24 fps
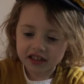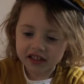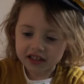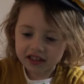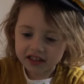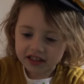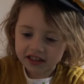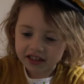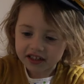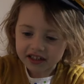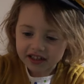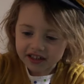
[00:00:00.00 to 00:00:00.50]

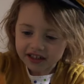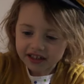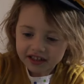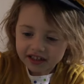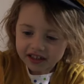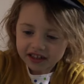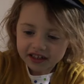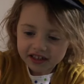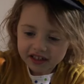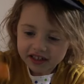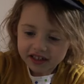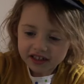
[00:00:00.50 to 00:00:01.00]
One
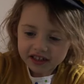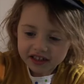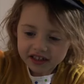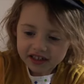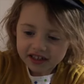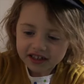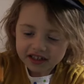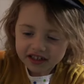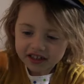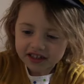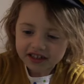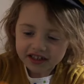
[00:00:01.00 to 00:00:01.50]
day,
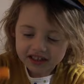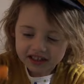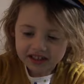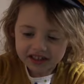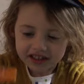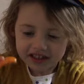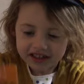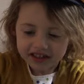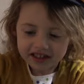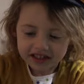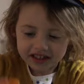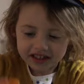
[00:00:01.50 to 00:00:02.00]
Grandad told